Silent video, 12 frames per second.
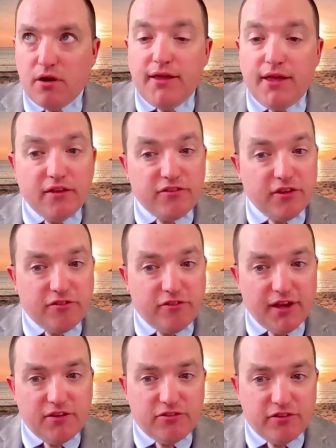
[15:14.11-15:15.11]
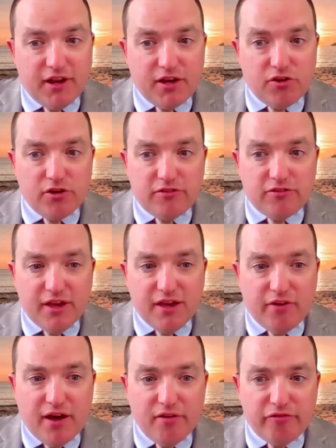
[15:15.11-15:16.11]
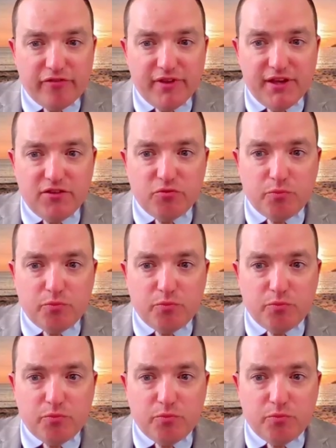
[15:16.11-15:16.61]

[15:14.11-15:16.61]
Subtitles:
yes, it's nice that I could save on fees,